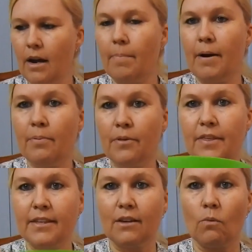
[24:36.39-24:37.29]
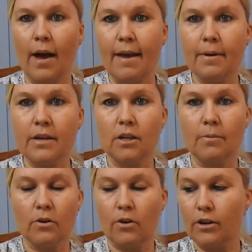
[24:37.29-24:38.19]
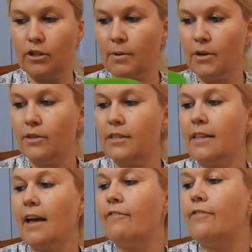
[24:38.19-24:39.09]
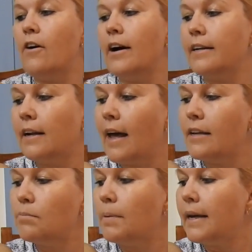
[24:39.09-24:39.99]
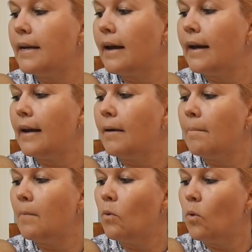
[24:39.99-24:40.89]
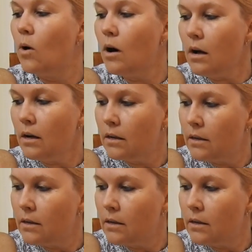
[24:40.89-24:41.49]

I better put this away because I'm not going to be using that fine glass bead anymore.